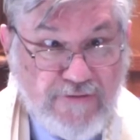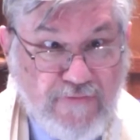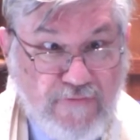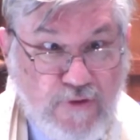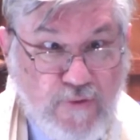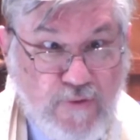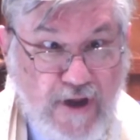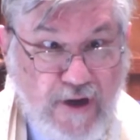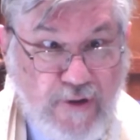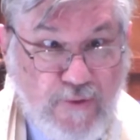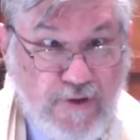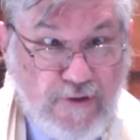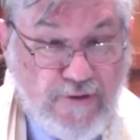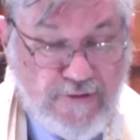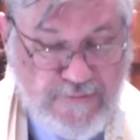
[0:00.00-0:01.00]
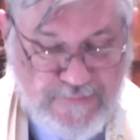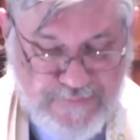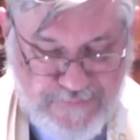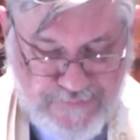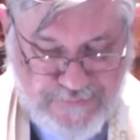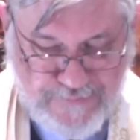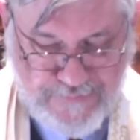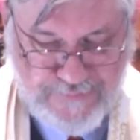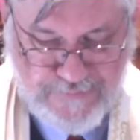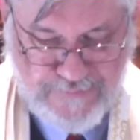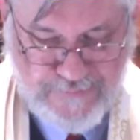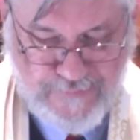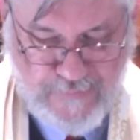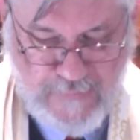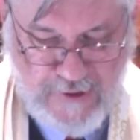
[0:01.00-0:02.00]
of who they were.
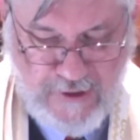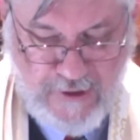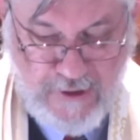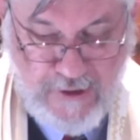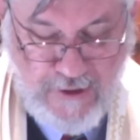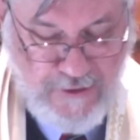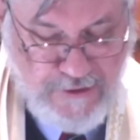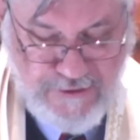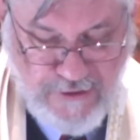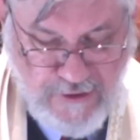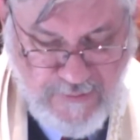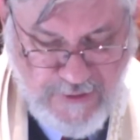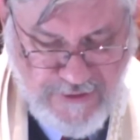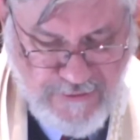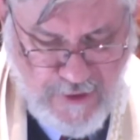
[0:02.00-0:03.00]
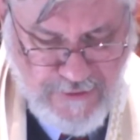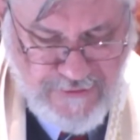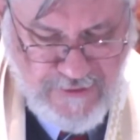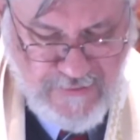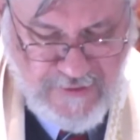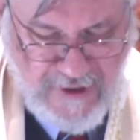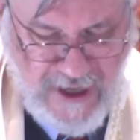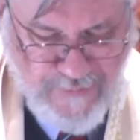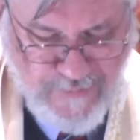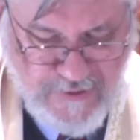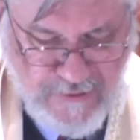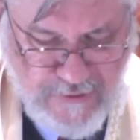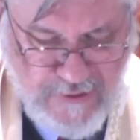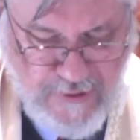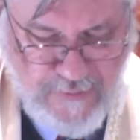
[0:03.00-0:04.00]
The Germans also
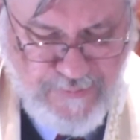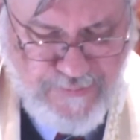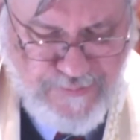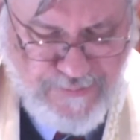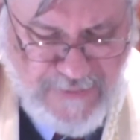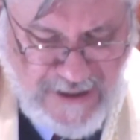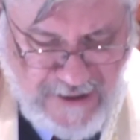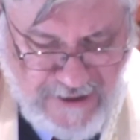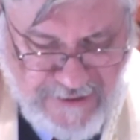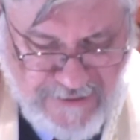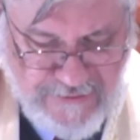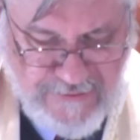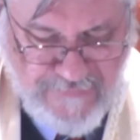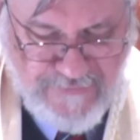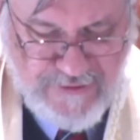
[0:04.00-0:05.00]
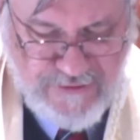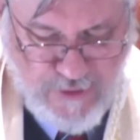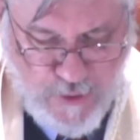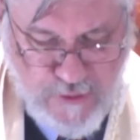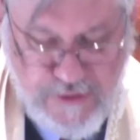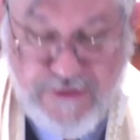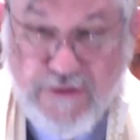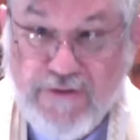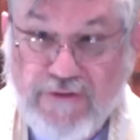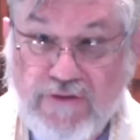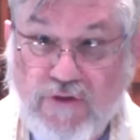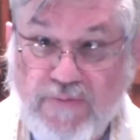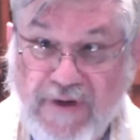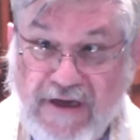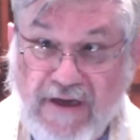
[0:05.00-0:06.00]
captured millions of soldiers
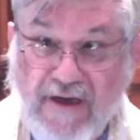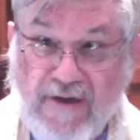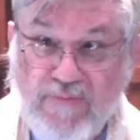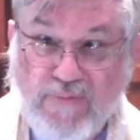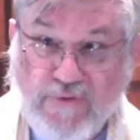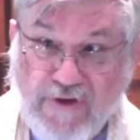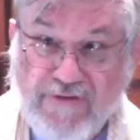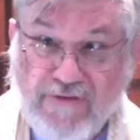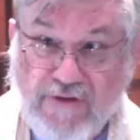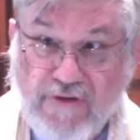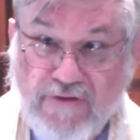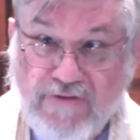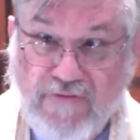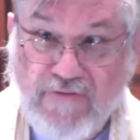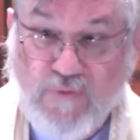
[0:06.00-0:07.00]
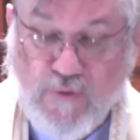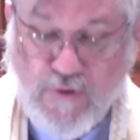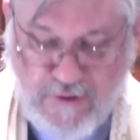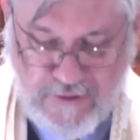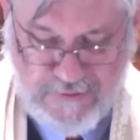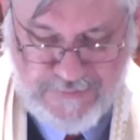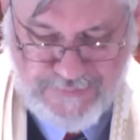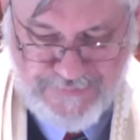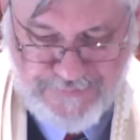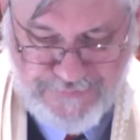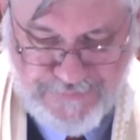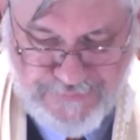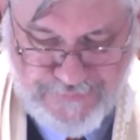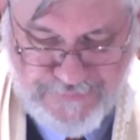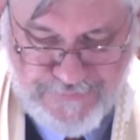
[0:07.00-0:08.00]
who became prisoners of war.
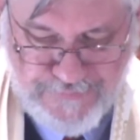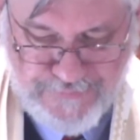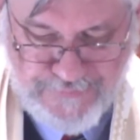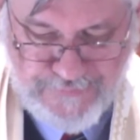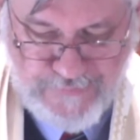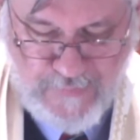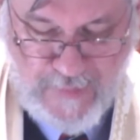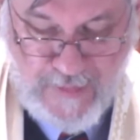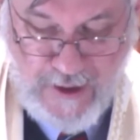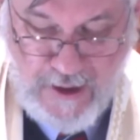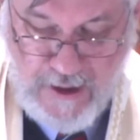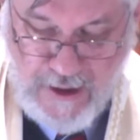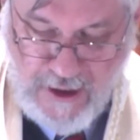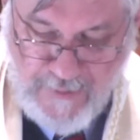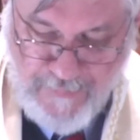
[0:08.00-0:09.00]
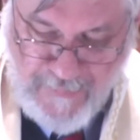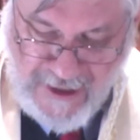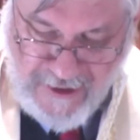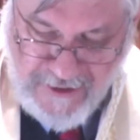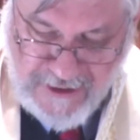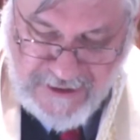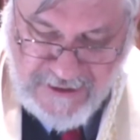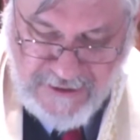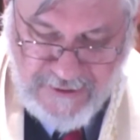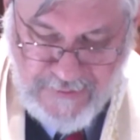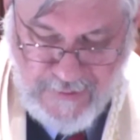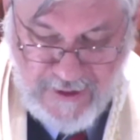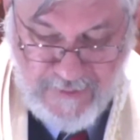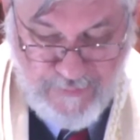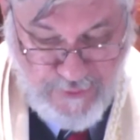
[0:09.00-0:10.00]
American
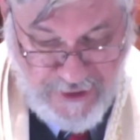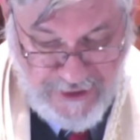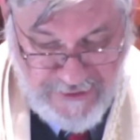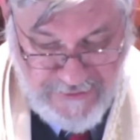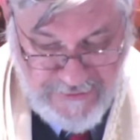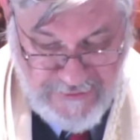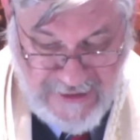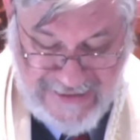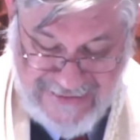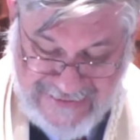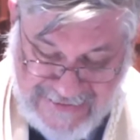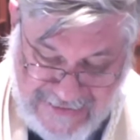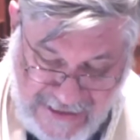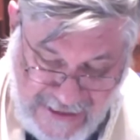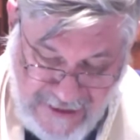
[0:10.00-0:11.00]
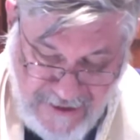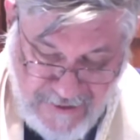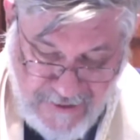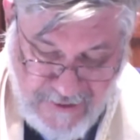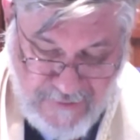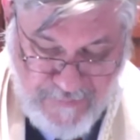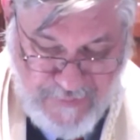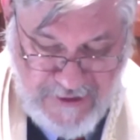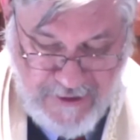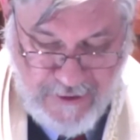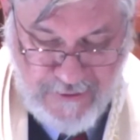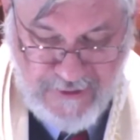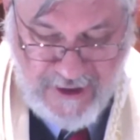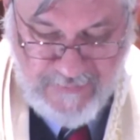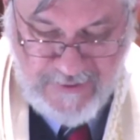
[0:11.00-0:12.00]
and British and Canadian
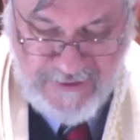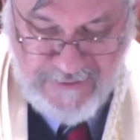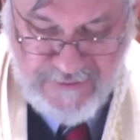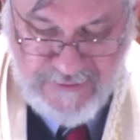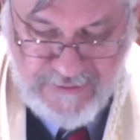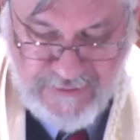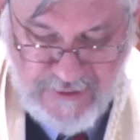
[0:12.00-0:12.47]
POWs